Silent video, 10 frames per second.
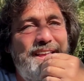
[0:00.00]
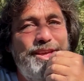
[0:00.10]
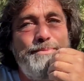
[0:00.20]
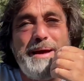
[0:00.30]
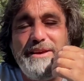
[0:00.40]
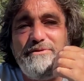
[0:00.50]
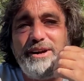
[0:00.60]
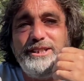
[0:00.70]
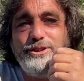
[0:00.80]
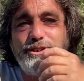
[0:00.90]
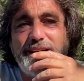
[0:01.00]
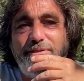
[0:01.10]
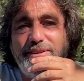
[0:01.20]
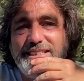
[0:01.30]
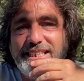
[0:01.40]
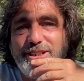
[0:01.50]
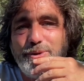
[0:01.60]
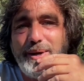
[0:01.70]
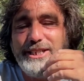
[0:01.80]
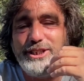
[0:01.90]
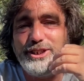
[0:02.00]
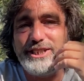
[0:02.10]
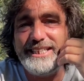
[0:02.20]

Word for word: you may find yourself in situations,